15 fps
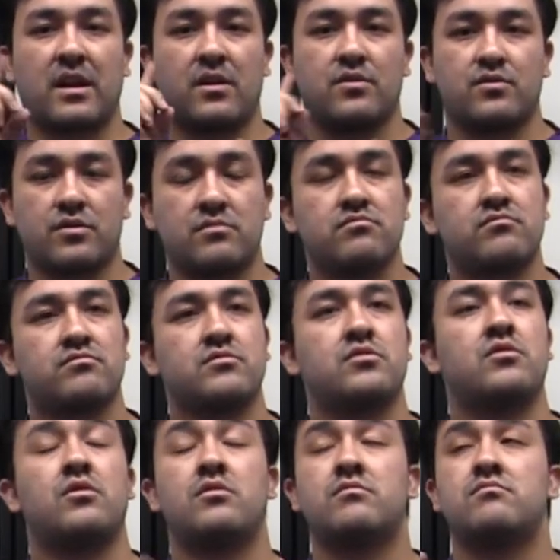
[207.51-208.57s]
So you can do kind of
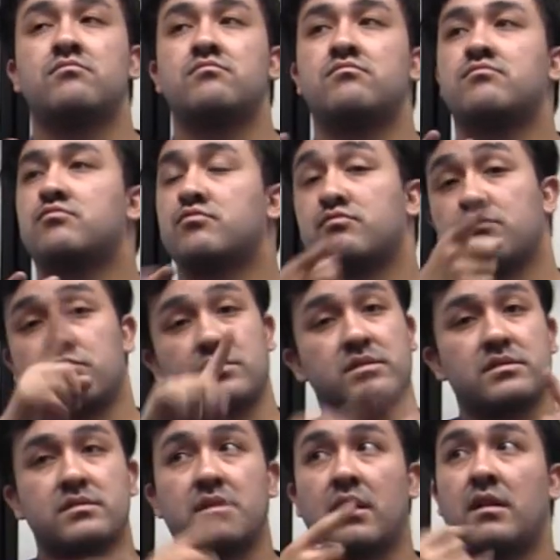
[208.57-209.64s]
like a thing with your
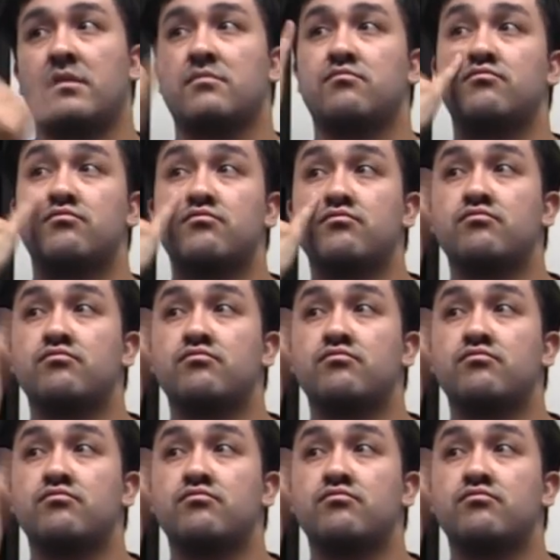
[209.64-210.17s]
hands.